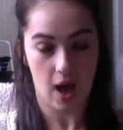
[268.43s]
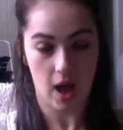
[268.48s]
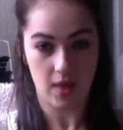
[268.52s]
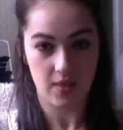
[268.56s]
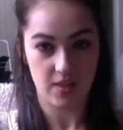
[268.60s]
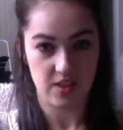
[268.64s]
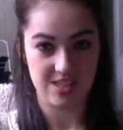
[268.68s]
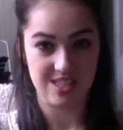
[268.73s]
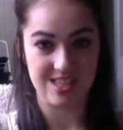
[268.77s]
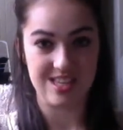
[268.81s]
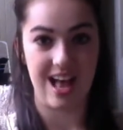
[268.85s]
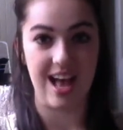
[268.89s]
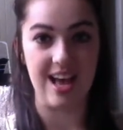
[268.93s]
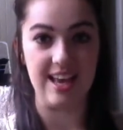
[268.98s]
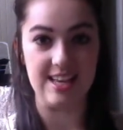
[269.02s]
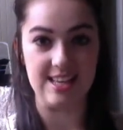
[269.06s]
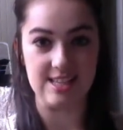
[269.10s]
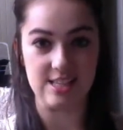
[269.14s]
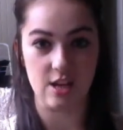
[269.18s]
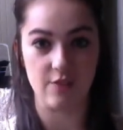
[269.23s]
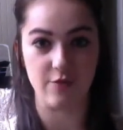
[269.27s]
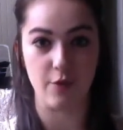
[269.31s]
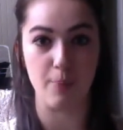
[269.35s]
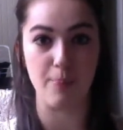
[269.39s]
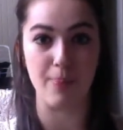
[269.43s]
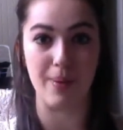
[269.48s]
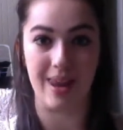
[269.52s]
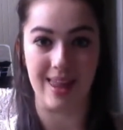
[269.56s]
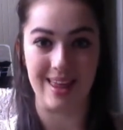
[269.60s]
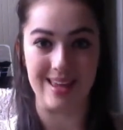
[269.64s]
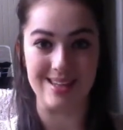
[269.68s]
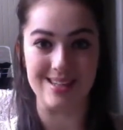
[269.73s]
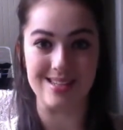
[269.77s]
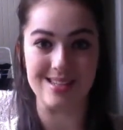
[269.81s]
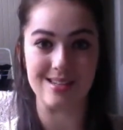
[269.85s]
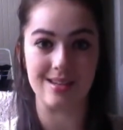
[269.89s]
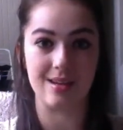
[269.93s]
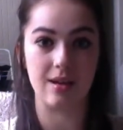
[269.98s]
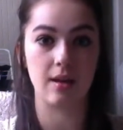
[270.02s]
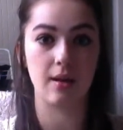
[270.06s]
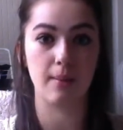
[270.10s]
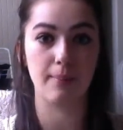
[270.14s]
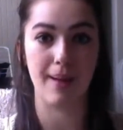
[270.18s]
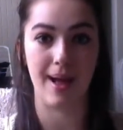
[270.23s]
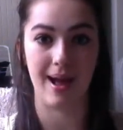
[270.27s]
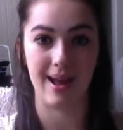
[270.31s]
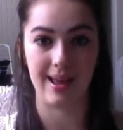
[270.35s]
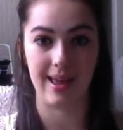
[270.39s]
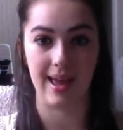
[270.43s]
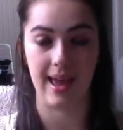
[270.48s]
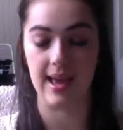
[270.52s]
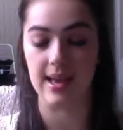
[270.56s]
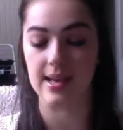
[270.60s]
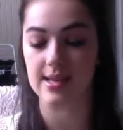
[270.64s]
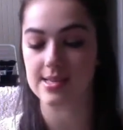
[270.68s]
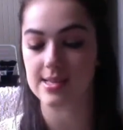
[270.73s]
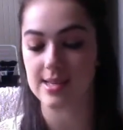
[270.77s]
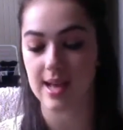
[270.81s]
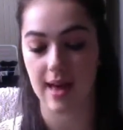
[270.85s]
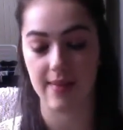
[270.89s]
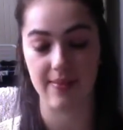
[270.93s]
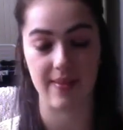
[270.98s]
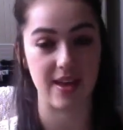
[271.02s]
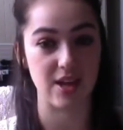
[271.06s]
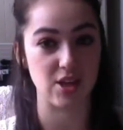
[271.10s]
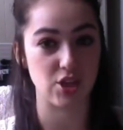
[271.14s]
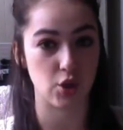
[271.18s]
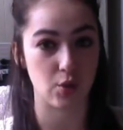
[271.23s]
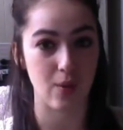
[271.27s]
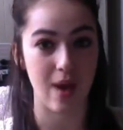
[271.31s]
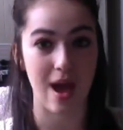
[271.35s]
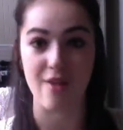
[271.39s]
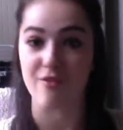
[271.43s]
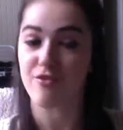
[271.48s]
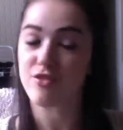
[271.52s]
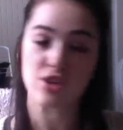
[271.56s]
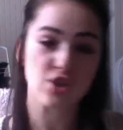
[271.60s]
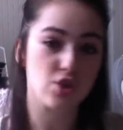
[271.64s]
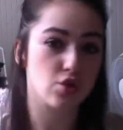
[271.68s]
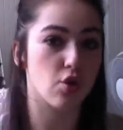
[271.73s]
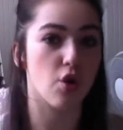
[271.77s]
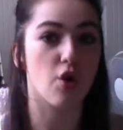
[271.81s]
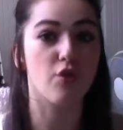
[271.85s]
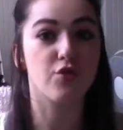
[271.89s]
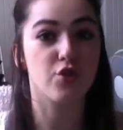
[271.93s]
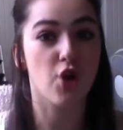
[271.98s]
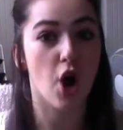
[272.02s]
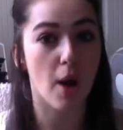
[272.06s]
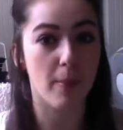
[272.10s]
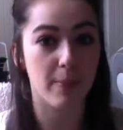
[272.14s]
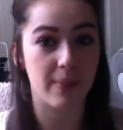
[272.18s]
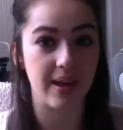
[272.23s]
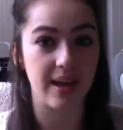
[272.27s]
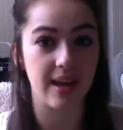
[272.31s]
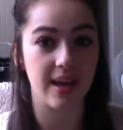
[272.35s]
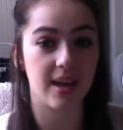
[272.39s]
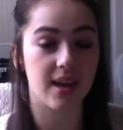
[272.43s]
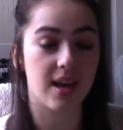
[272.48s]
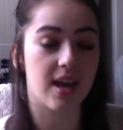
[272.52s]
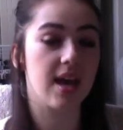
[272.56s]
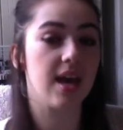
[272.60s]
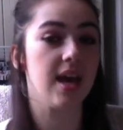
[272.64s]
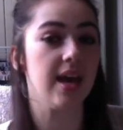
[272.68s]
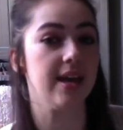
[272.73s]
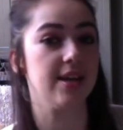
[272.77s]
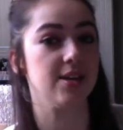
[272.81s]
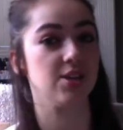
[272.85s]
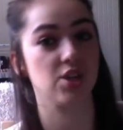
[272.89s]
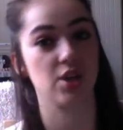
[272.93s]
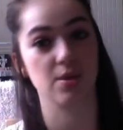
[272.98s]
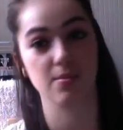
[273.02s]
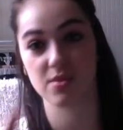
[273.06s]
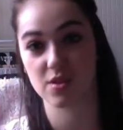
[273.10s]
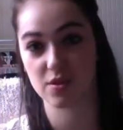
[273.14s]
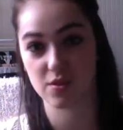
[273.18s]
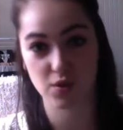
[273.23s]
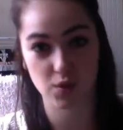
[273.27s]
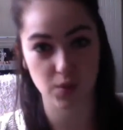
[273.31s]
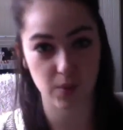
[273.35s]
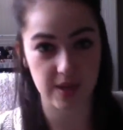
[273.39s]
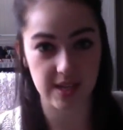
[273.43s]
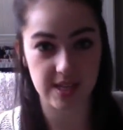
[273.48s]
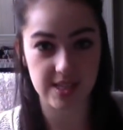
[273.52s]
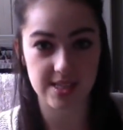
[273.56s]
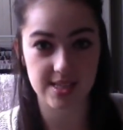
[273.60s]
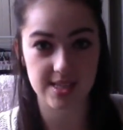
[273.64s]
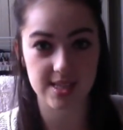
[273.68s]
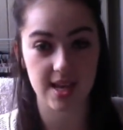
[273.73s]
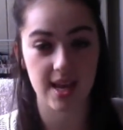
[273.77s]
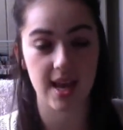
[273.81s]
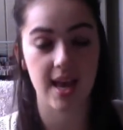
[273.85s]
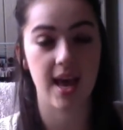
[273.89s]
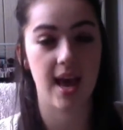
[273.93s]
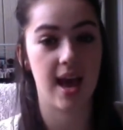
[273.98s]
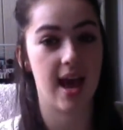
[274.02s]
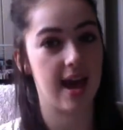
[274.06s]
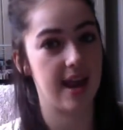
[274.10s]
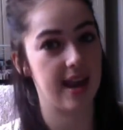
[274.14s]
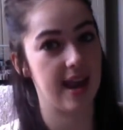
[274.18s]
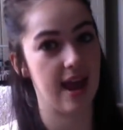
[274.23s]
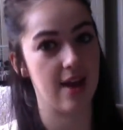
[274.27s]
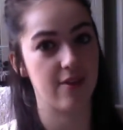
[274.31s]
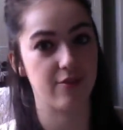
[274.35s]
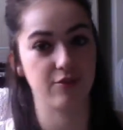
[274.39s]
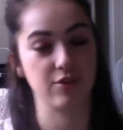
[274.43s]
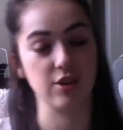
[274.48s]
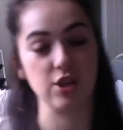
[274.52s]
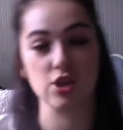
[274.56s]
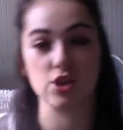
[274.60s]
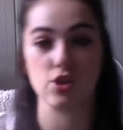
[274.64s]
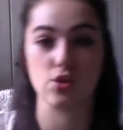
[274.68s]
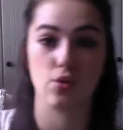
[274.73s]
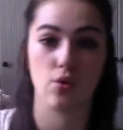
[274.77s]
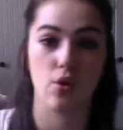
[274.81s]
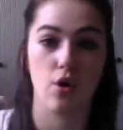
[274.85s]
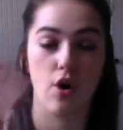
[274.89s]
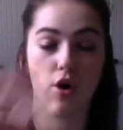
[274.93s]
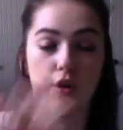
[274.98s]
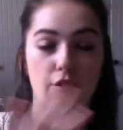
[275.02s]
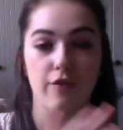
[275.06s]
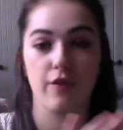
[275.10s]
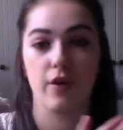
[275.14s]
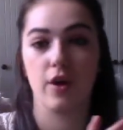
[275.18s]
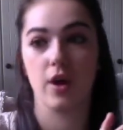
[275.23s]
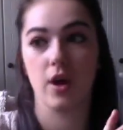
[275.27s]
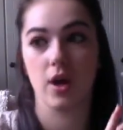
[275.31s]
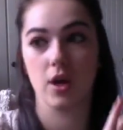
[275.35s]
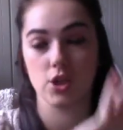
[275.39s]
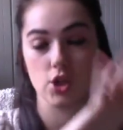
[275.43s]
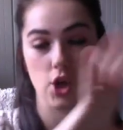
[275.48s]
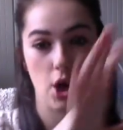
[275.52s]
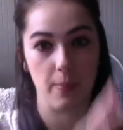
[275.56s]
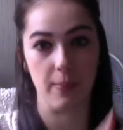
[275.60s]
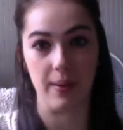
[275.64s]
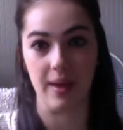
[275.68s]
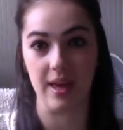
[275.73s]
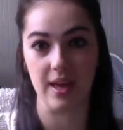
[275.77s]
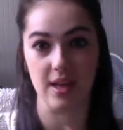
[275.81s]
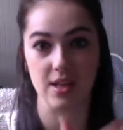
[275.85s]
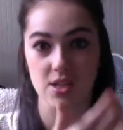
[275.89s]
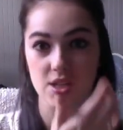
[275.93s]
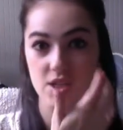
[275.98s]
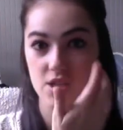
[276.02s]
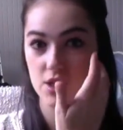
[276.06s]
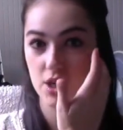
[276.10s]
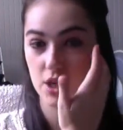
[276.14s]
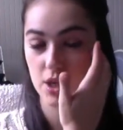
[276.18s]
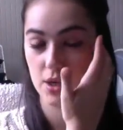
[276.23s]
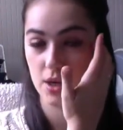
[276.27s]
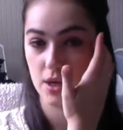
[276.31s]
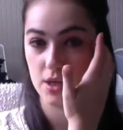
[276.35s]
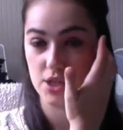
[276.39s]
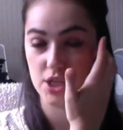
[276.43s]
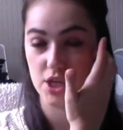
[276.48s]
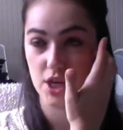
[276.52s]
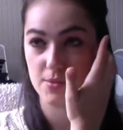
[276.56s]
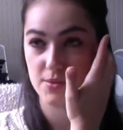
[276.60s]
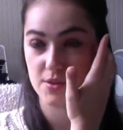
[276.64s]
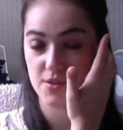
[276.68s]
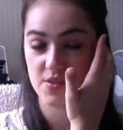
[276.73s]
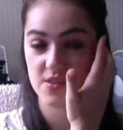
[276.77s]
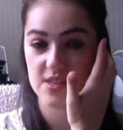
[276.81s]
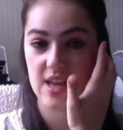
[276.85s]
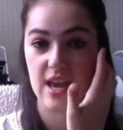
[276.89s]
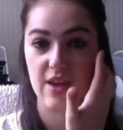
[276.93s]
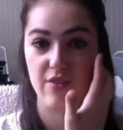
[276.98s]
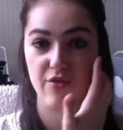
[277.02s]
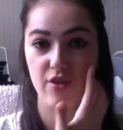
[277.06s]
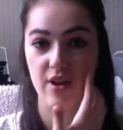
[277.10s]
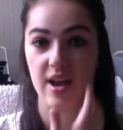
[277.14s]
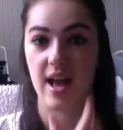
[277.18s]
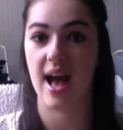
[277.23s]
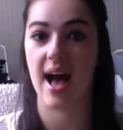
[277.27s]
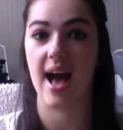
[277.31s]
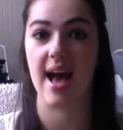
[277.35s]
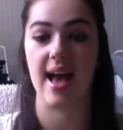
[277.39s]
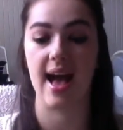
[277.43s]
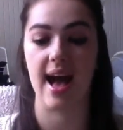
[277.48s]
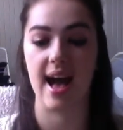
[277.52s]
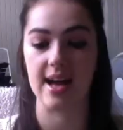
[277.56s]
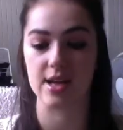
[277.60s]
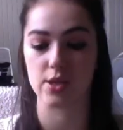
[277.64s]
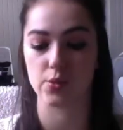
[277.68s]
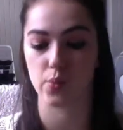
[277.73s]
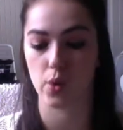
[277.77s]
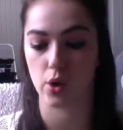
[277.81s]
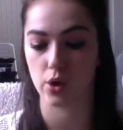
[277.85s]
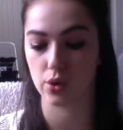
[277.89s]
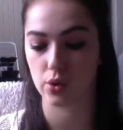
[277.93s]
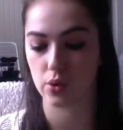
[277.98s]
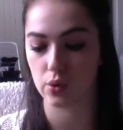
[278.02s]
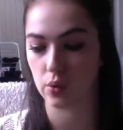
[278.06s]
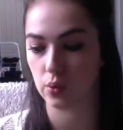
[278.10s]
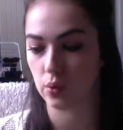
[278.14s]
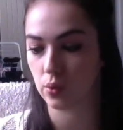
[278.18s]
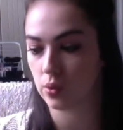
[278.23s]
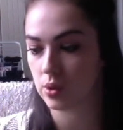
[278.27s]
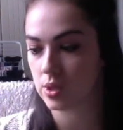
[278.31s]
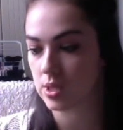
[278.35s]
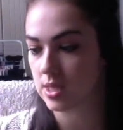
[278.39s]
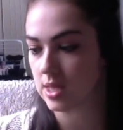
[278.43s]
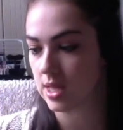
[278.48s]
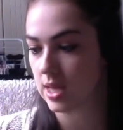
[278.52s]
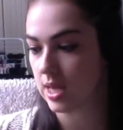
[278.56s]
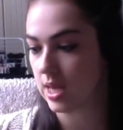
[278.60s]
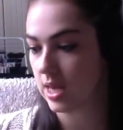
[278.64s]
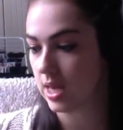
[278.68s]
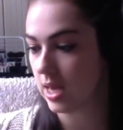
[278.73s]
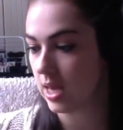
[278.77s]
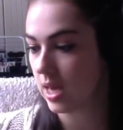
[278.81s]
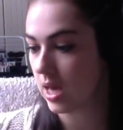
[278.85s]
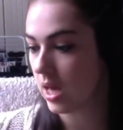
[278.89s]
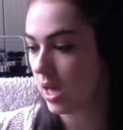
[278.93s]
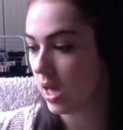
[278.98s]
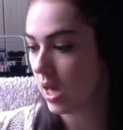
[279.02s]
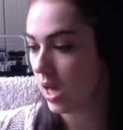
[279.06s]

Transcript: the size of a plate pancakes, and they do every sort of topping in terms of sweets, and every sort of topping in terms of savory. I had one called the